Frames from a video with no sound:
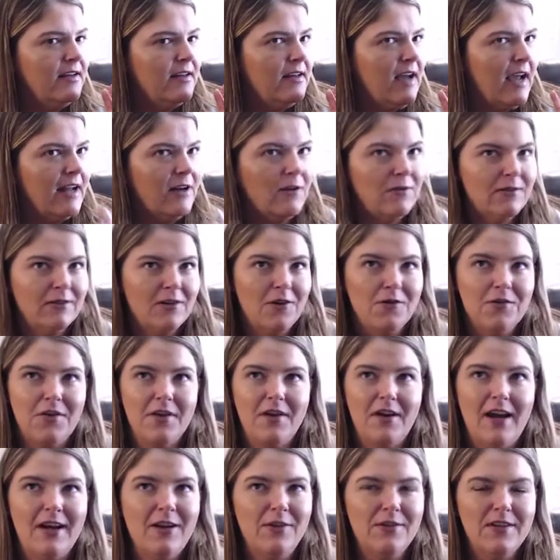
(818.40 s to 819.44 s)
I don't
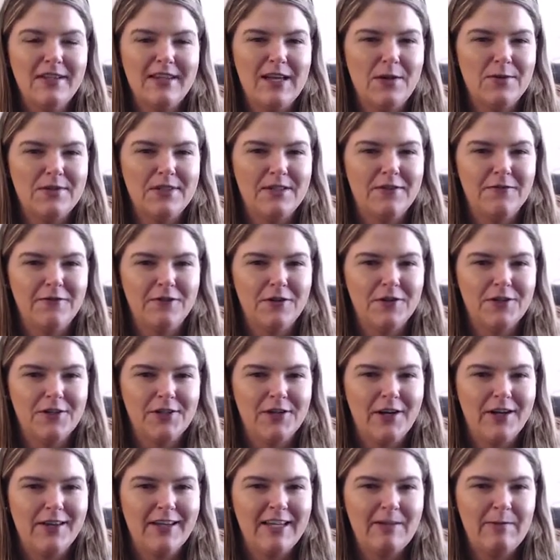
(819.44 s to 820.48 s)
think that was the first year.
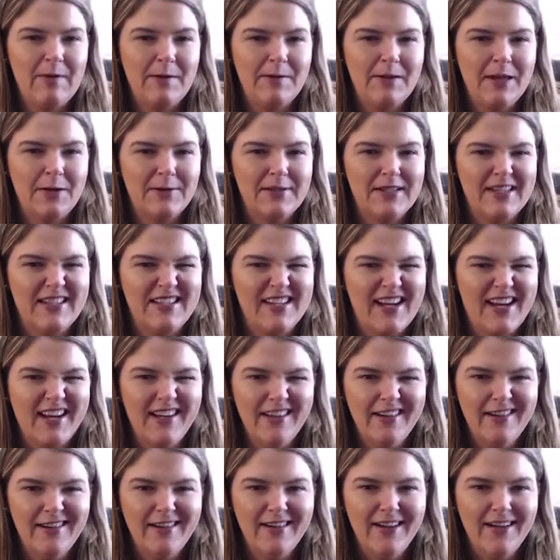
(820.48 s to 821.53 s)
I think maybe that was the second
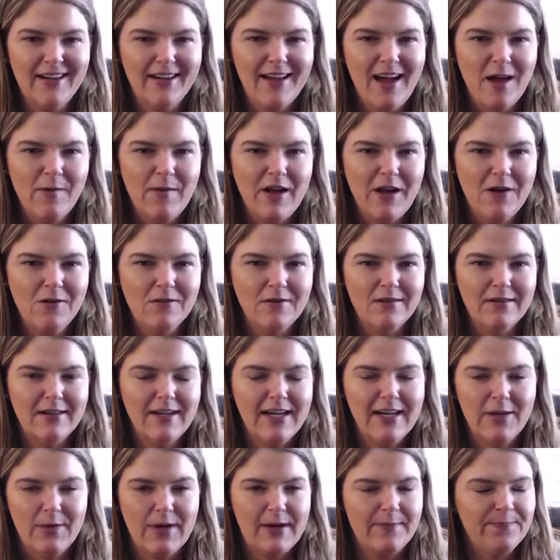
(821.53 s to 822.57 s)
year it had come out.
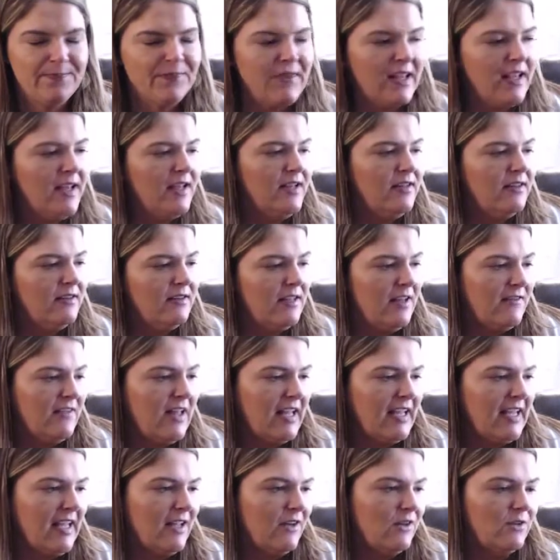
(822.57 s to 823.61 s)
Anyway, love
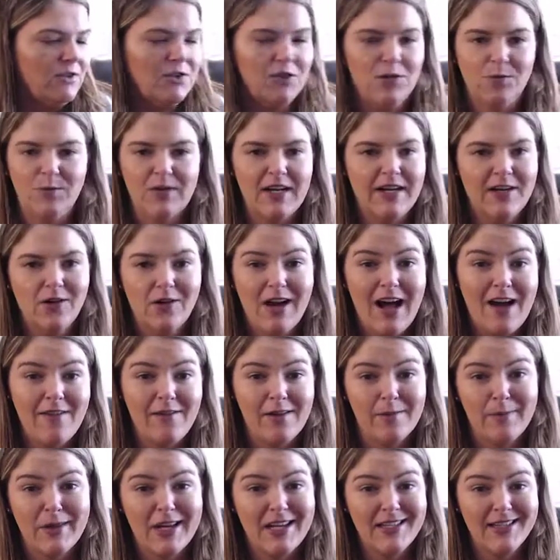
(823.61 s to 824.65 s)
that candle too, but I don't have
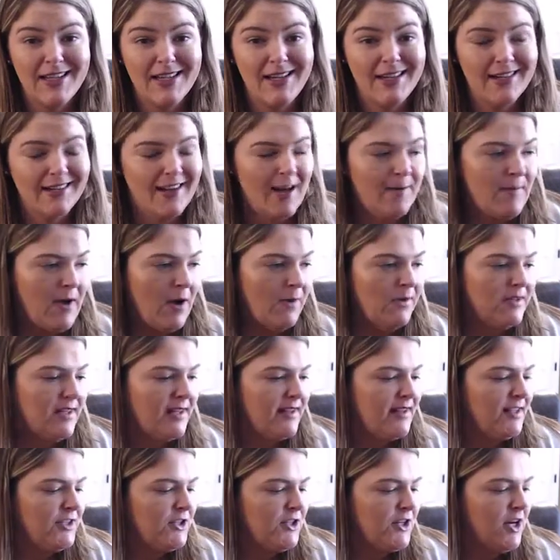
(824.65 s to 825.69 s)
it because they didn't come out with it
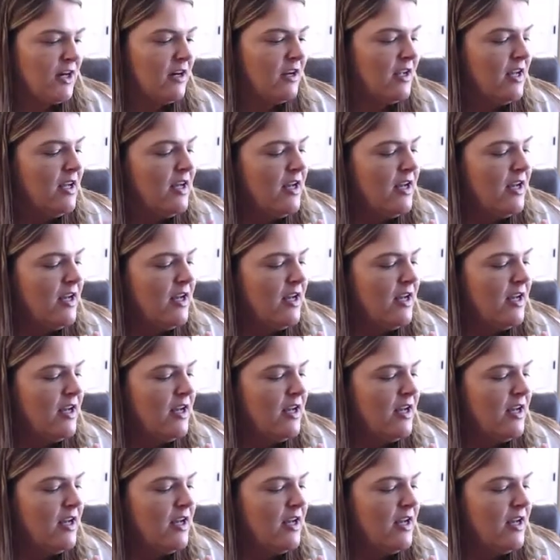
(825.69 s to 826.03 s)
this year.